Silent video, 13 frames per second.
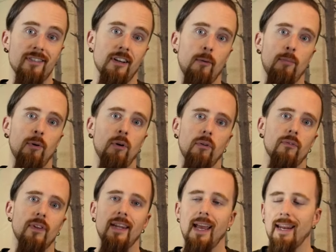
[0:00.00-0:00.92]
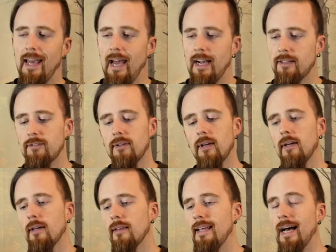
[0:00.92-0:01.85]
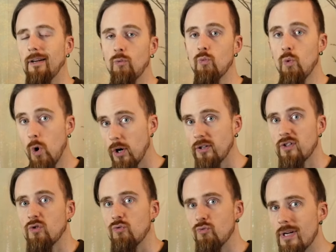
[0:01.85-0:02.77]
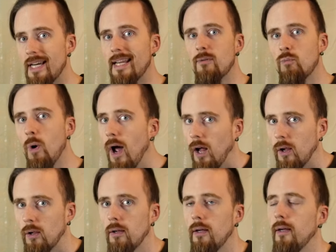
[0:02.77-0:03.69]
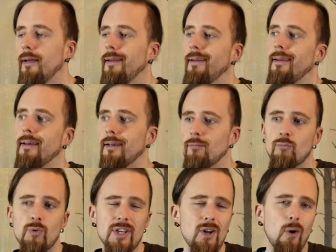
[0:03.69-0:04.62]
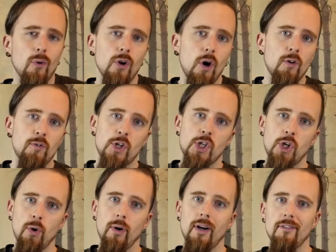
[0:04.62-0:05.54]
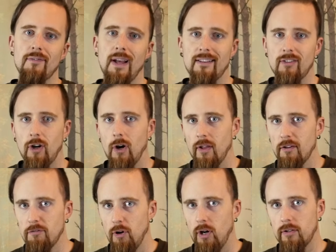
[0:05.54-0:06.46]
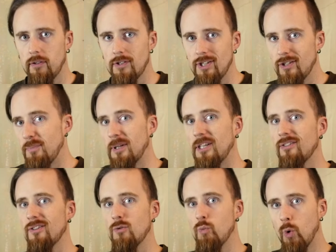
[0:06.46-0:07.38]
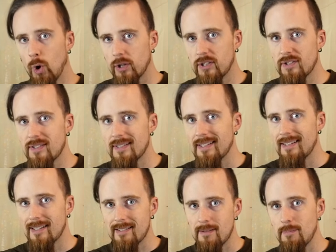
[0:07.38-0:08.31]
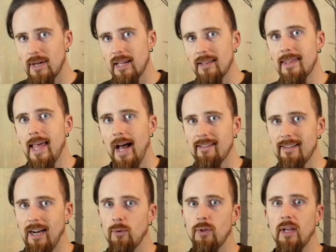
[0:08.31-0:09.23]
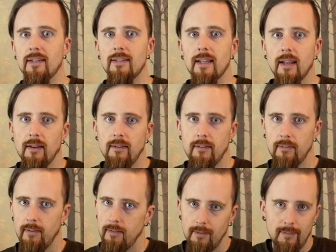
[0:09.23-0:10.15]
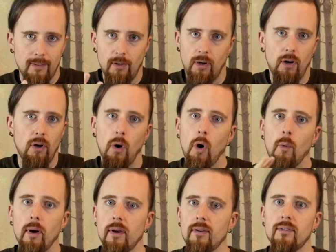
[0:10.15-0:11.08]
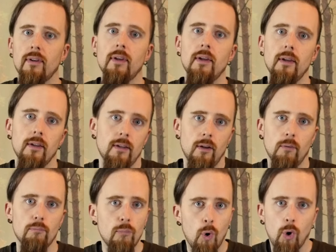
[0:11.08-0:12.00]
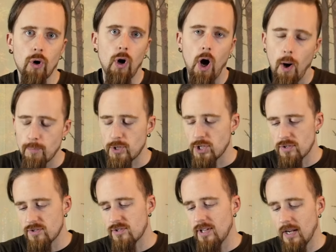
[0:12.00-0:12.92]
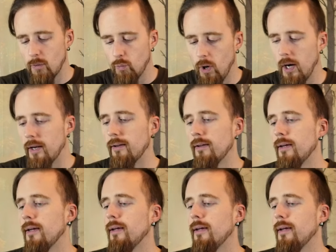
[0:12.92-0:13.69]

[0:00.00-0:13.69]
example, the Dane Axe, that works really well, we don't know for sure if that's how they fought. Just because it works doesn't mean that's how they did it. There are always more options than one.